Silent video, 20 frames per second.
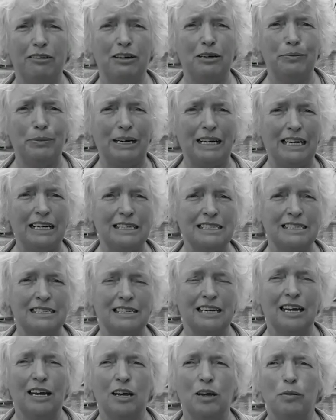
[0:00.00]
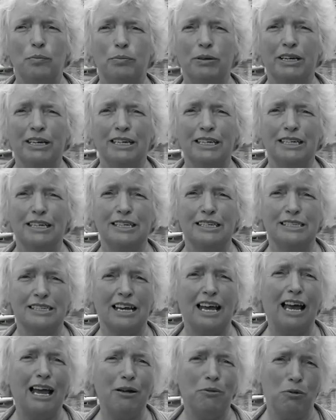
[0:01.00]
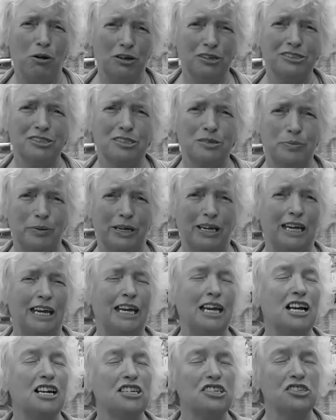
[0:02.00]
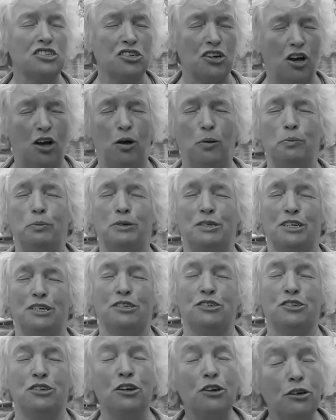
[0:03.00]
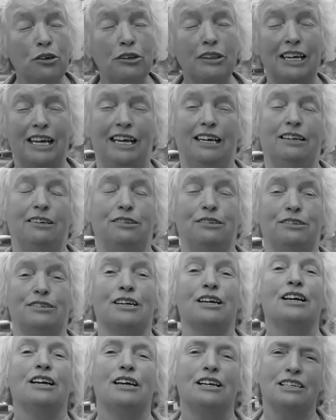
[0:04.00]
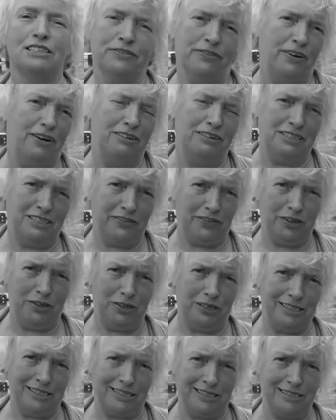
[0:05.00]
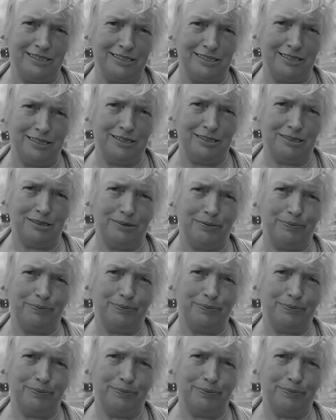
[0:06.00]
in a minute because I want to be topped to the hilt as far as fuel is concerned.